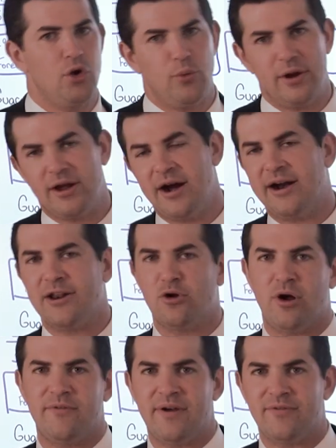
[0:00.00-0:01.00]
We cut it
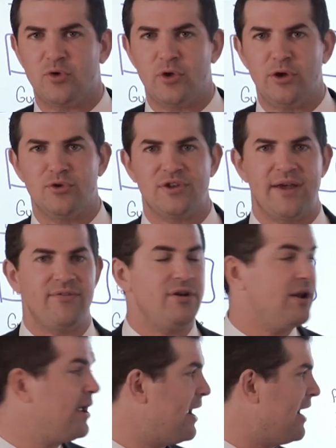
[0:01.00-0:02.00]
off after year seven